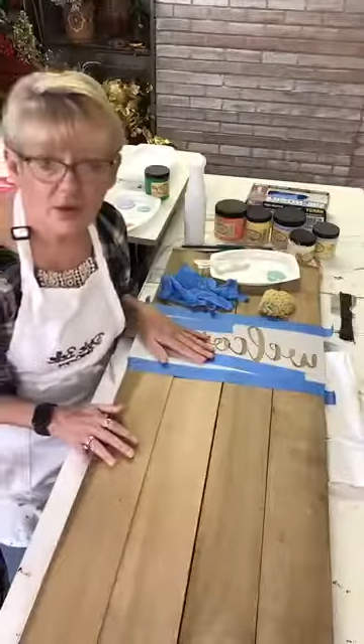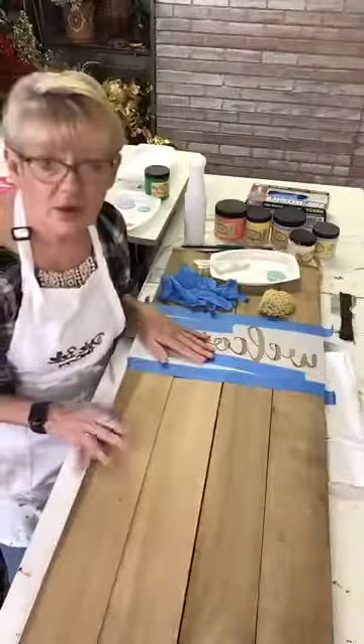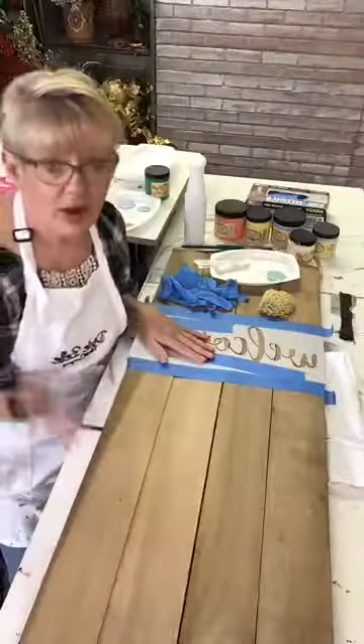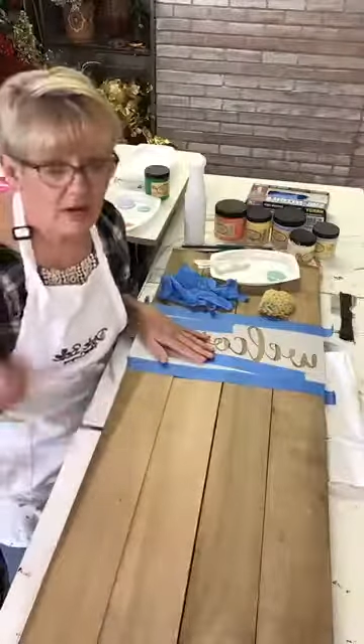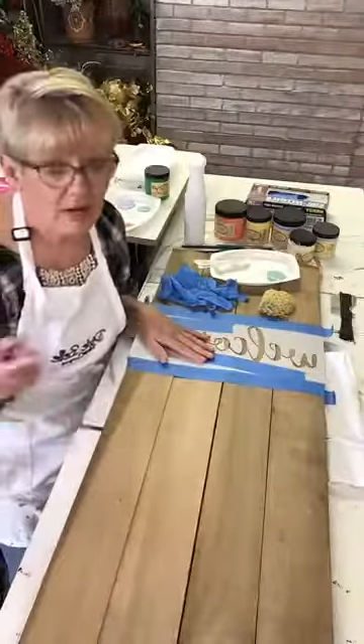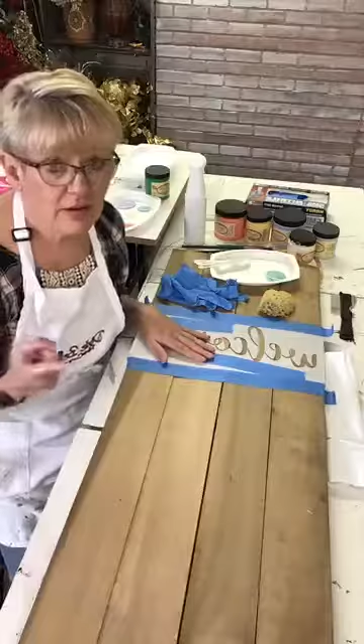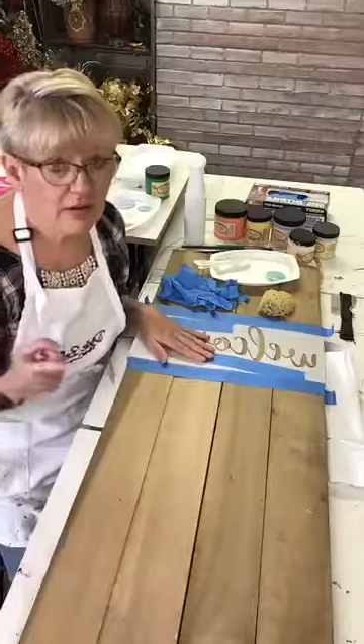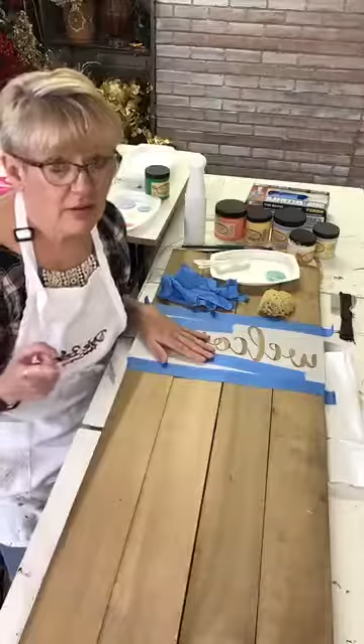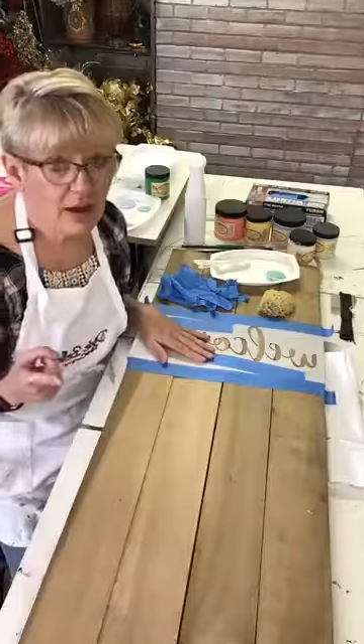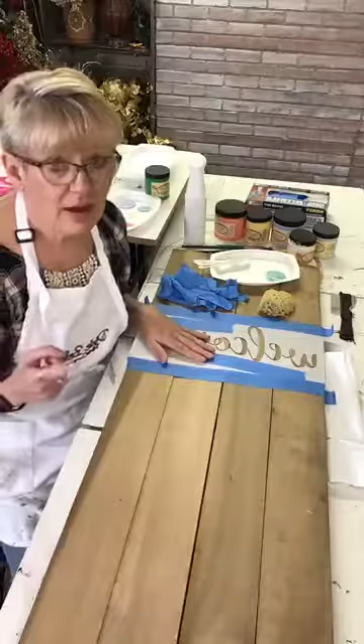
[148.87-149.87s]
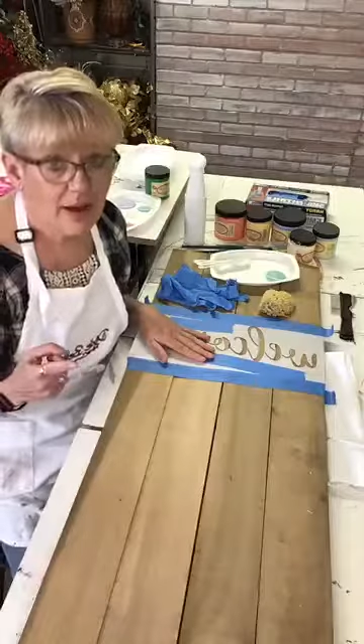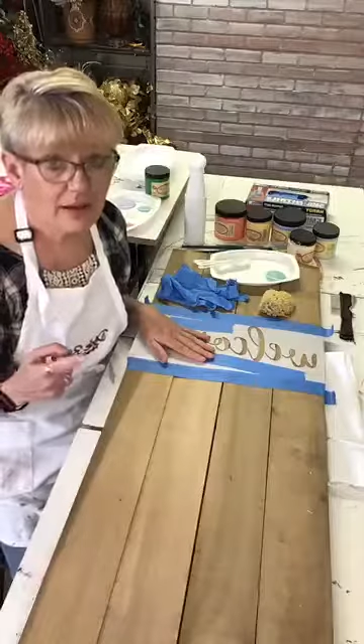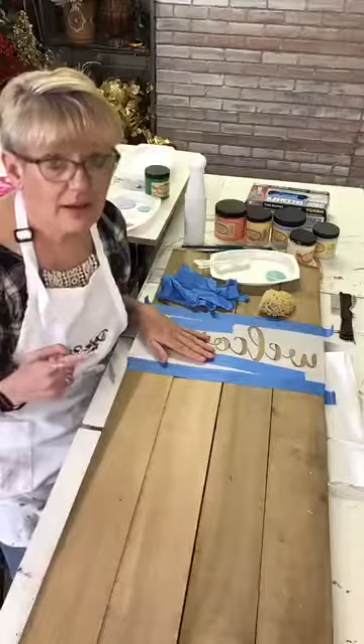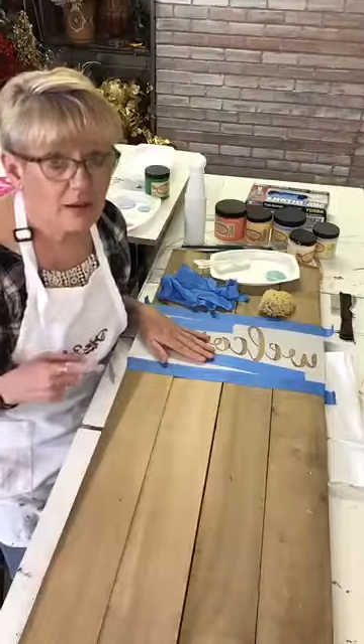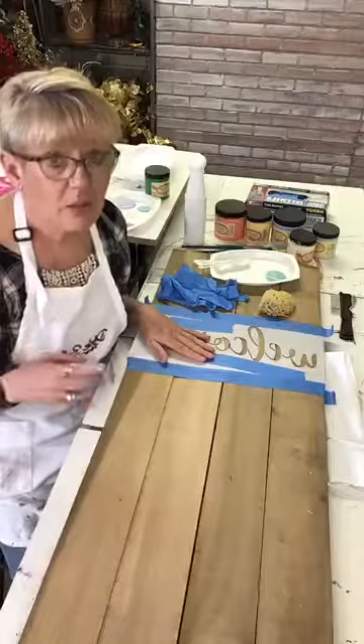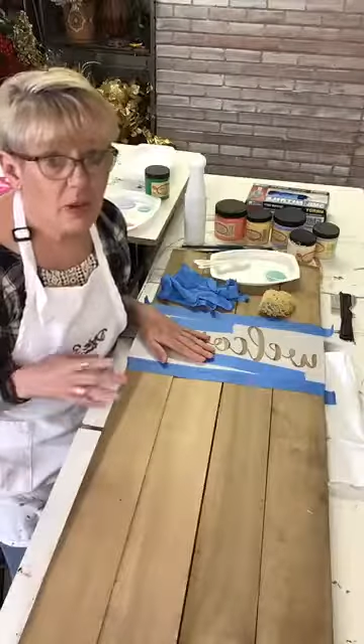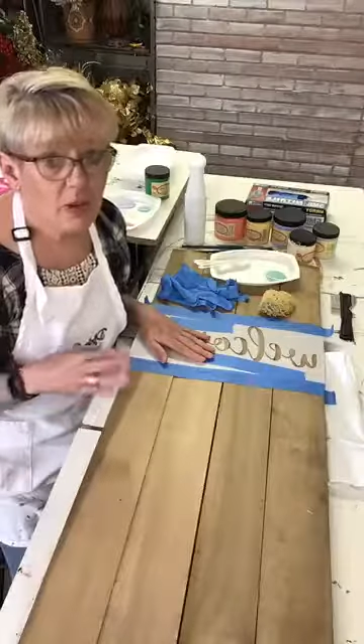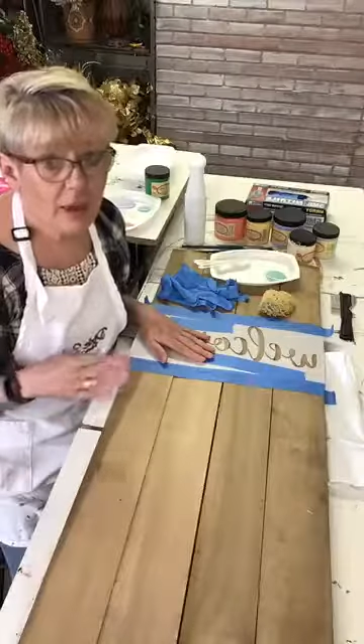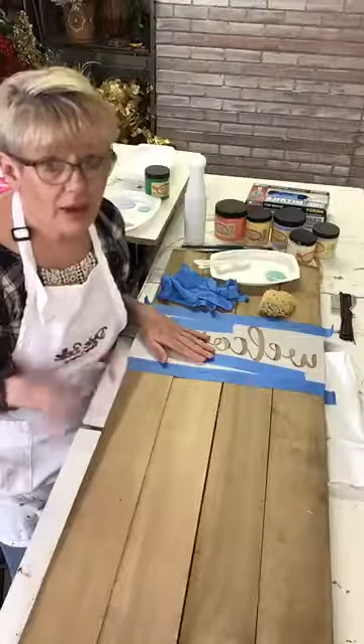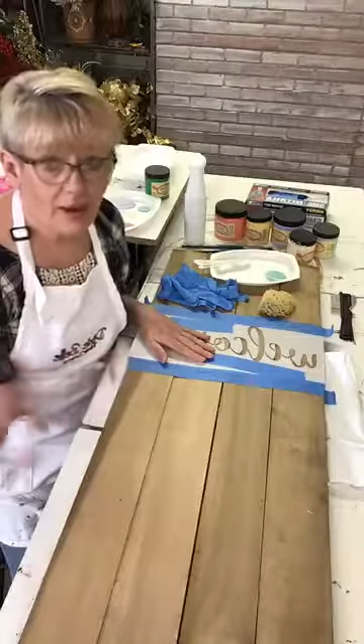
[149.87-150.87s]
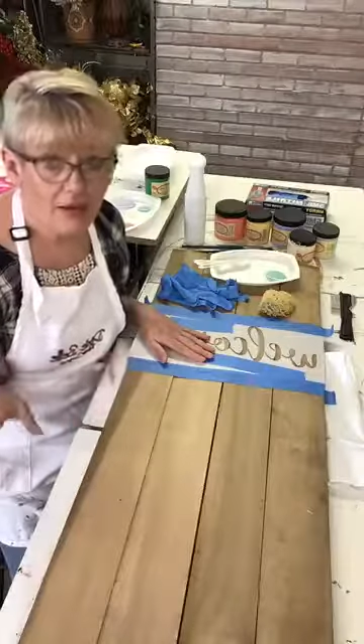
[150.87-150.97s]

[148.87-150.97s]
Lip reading: try not to do like I did, but we all